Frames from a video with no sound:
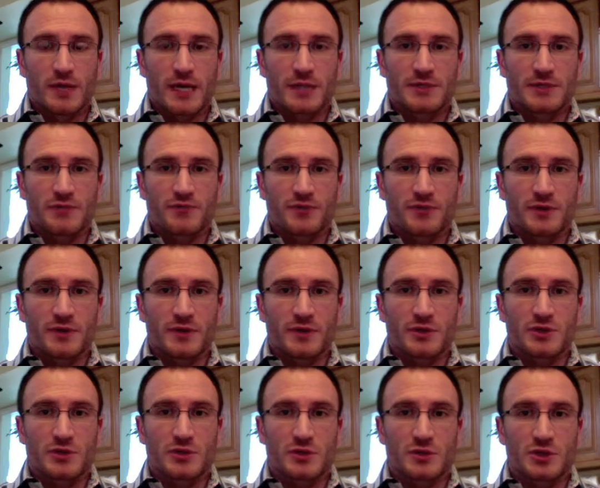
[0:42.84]

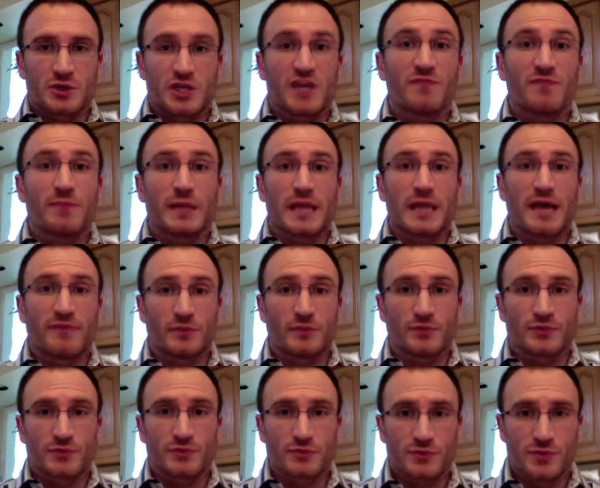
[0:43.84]
different achievement
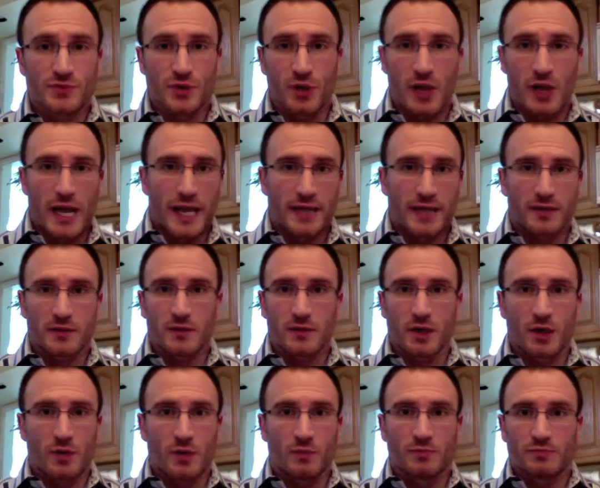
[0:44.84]
levels. So, like,
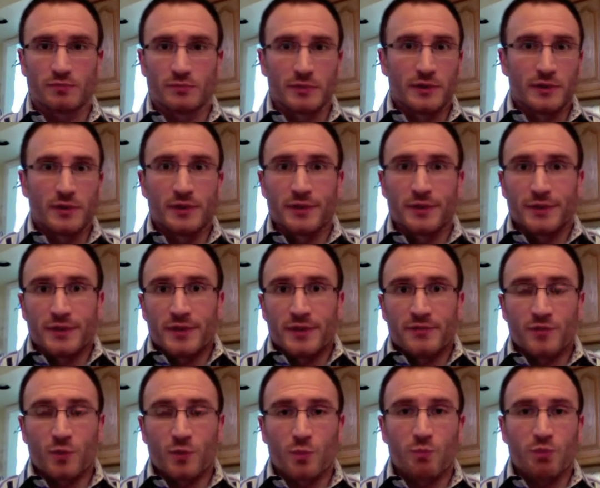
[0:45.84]
if
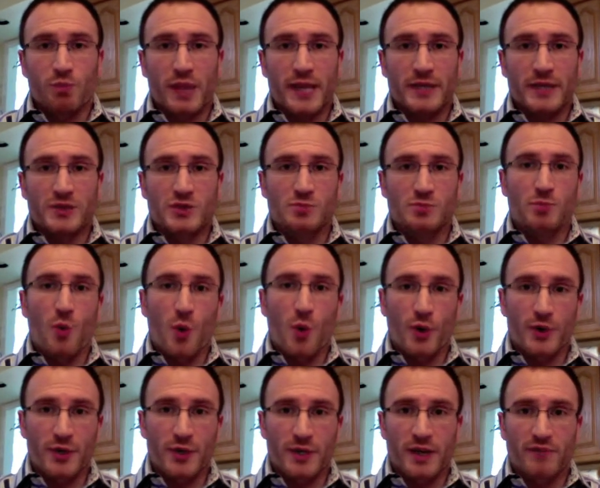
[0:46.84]
you're playing a
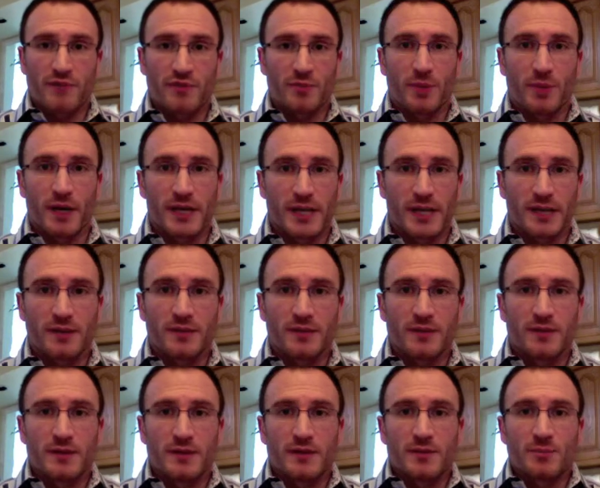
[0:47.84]
sport and everybody
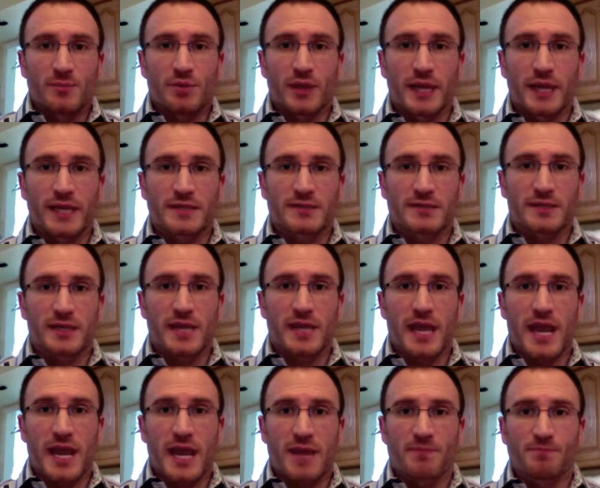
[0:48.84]
plays the
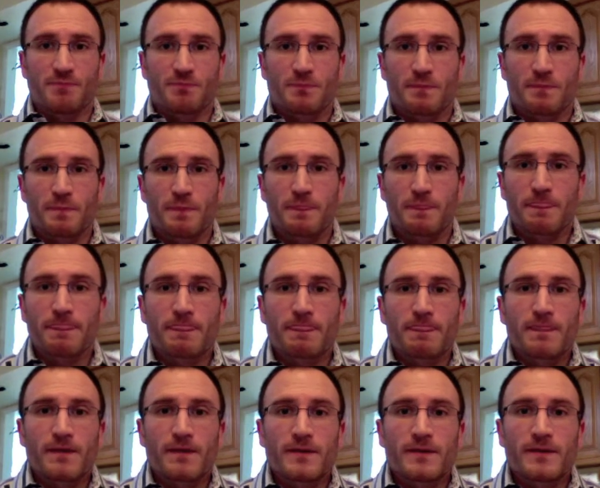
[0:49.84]
game,
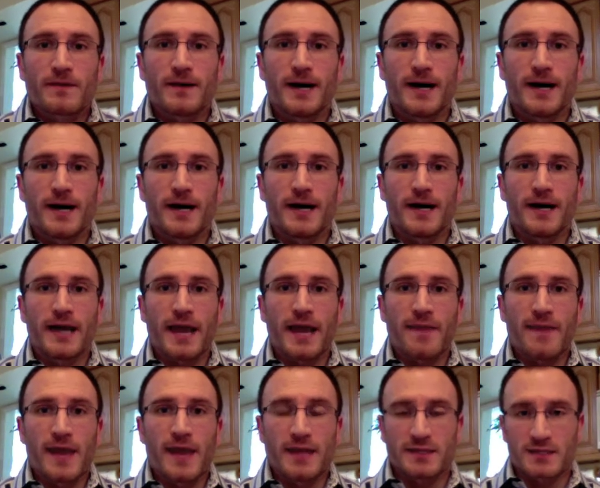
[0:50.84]

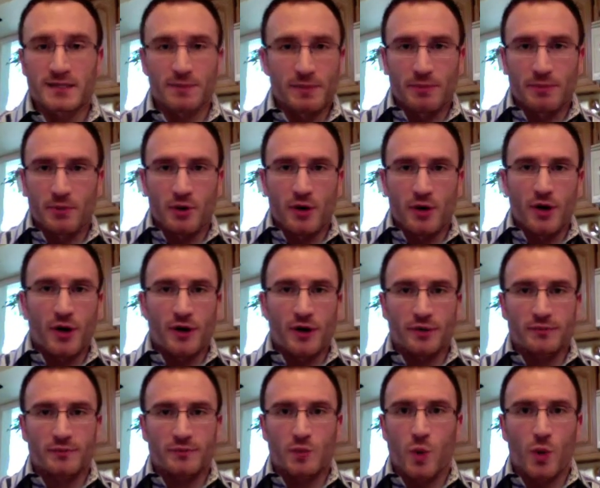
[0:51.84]
and then some people
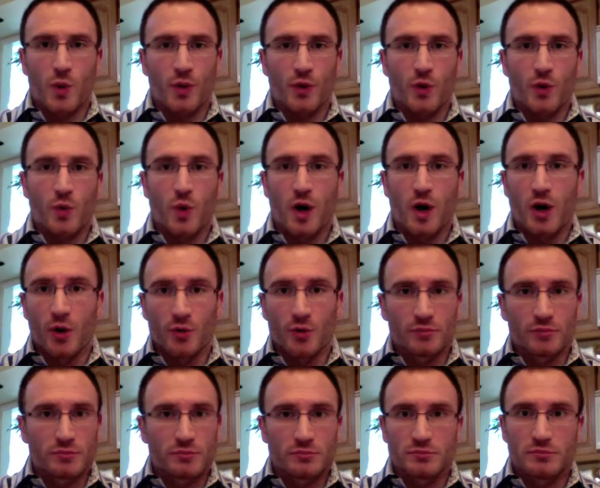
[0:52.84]
are quote
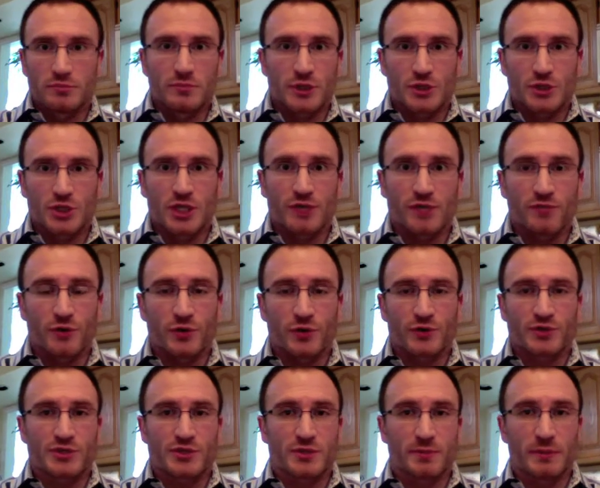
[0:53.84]
unquote achievers
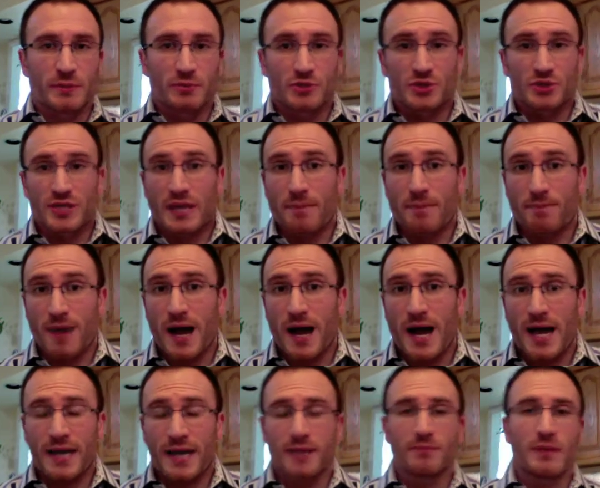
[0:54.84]
and some people just get
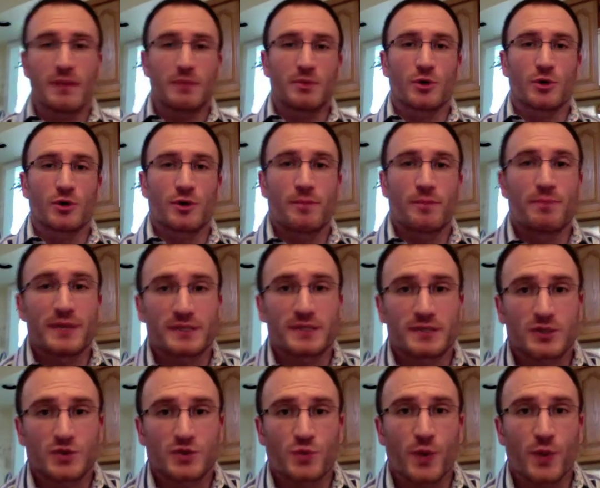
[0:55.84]
by. Maybe you're in a
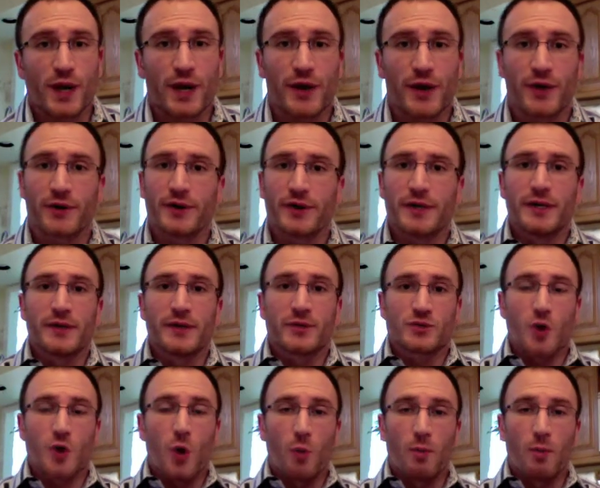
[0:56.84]
business where there's
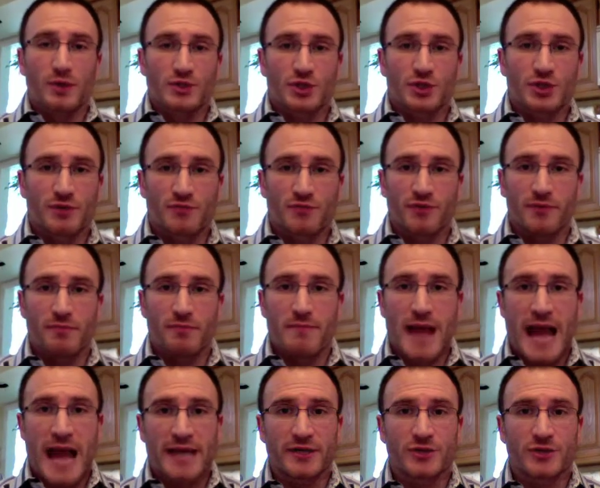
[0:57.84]
a whole bunch of different
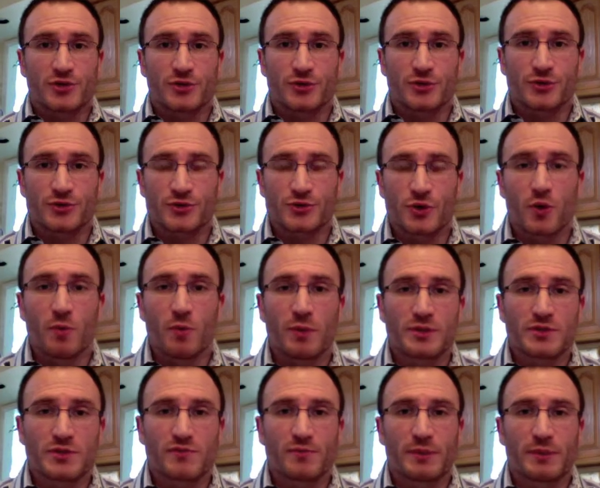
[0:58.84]
managers or a whole
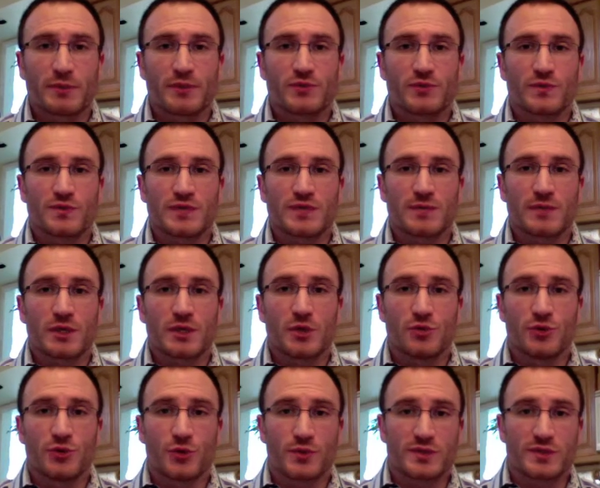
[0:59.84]
bunch of different people that do the same thing you
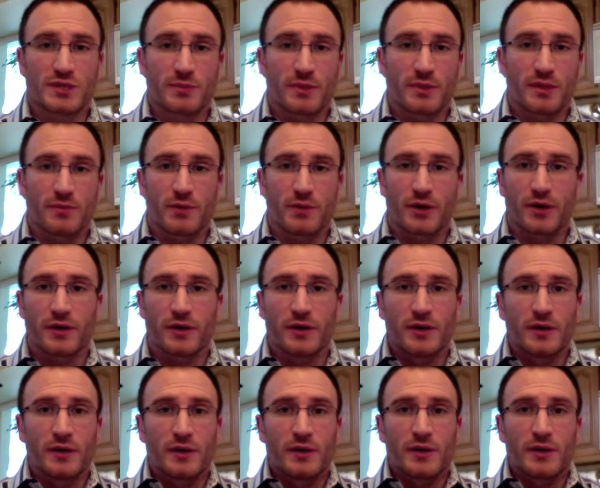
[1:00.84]
do, and some of them are
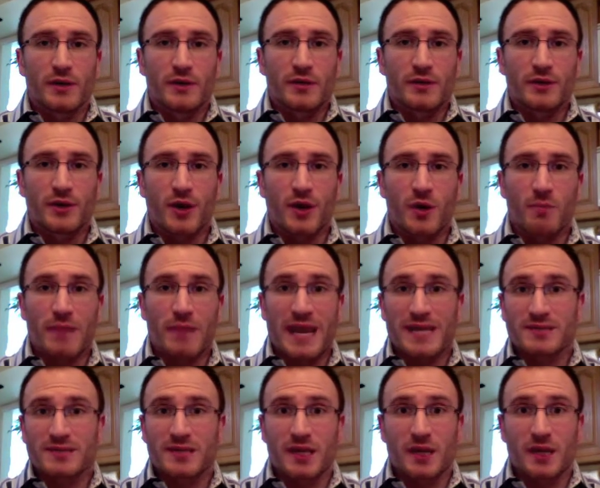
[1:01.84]

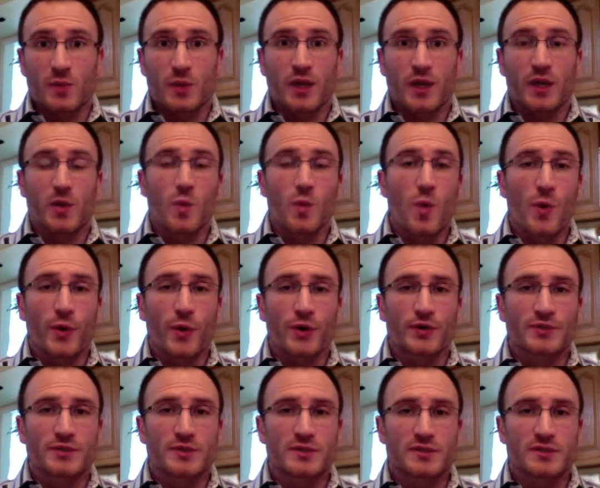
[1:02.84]
amazing, winning
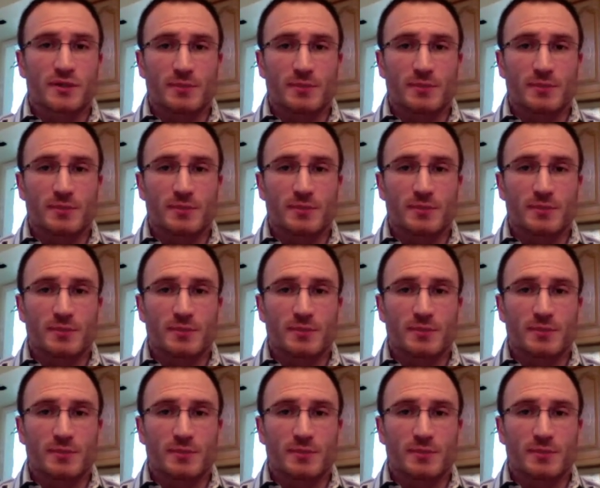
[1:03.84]
awards, and some